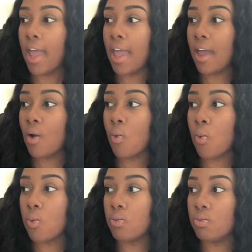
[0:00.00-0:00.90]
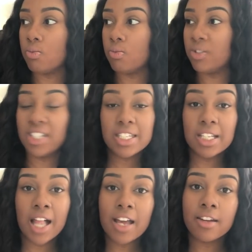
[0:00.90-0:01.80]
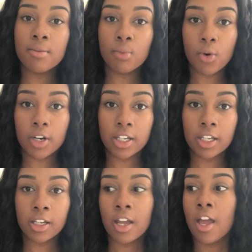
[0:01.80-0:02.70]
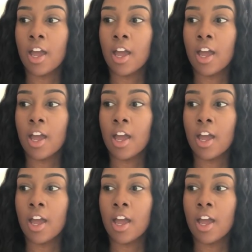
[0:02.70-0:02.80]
at 6 o'clock in the morning,